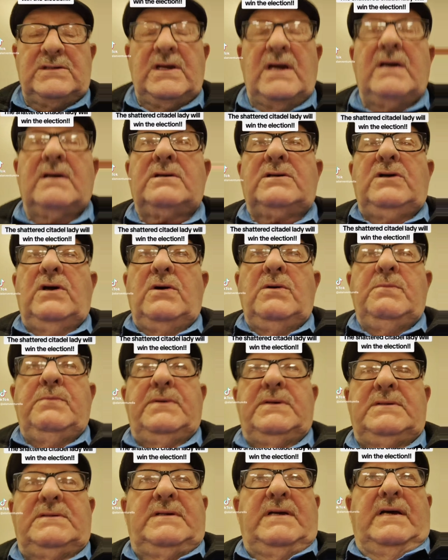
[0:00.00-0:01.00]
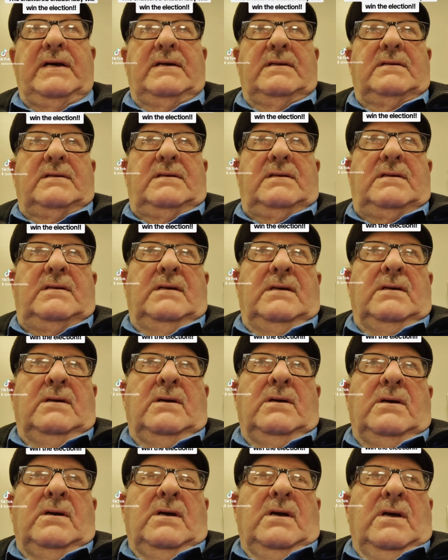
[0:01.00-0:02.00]
October 10th,
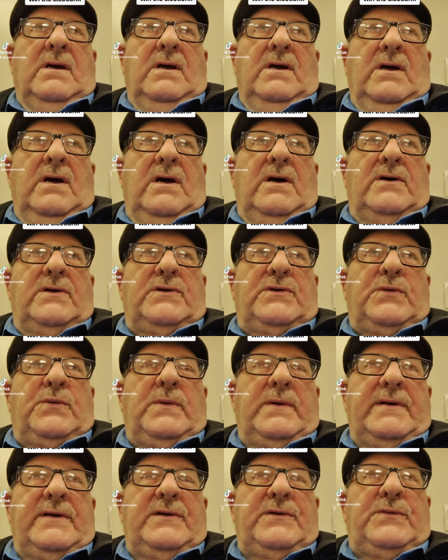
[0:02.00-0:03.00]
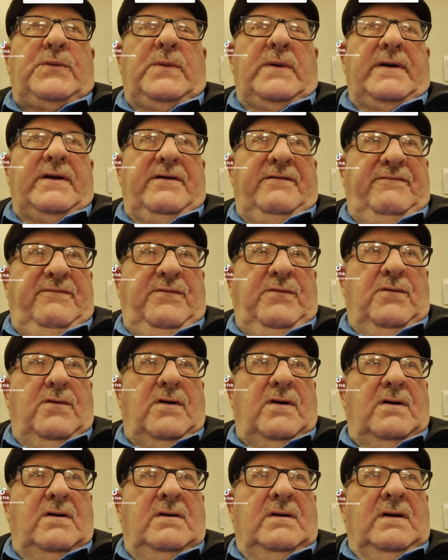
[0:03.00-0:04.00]

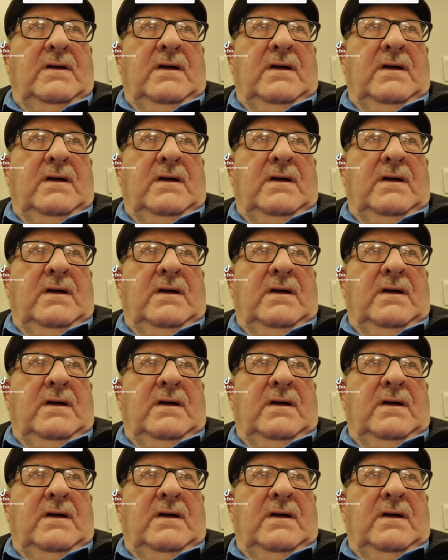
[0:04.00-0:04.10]
2024,